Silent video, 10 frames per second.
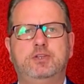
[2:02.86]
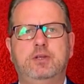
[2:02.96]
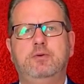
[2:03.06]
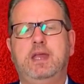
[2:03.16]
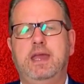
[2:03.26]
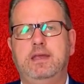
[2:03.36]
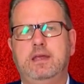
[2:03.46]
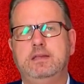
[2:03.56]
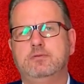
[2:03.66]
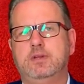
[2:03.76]
the UK
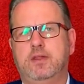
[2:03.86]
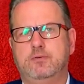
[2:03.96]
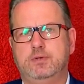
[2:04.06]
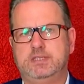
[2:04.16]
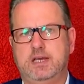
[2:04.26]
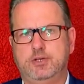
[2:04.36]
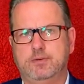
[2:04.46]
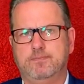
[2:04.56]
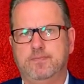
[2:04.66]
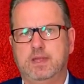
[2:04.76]
into another recession.
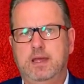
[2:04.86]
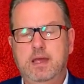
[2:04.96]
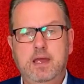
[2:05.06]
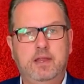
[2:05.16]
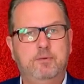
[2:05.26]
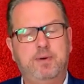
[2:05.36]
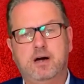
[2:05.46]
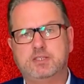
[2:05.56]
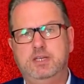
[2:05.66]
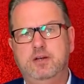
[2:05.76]
In the
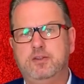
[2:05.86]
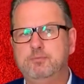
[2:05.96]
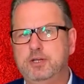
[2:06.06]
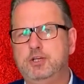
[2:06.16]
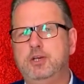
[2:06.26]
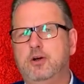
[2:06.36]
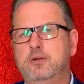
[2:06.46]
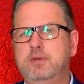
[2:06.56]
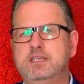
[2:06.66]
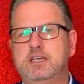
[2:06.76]
past year, the British
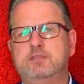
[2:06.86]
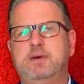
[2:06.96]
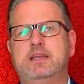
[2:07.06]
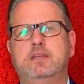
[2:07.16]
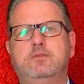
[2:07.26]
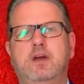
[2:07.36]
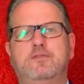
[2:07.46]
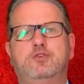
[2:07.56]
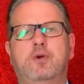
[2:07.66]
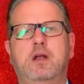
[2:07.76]
economy is expected to have
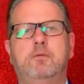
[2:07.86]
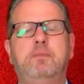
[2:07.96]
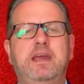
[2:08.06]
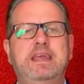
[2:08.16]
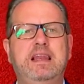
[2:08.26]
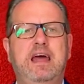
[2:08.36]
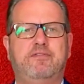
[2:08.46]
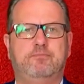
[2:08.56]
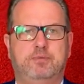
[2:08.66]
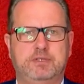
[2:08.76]
shrunk by
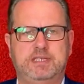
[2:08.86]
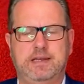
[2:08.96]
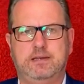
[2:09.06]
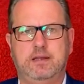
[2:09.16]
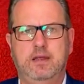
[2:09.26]
11%.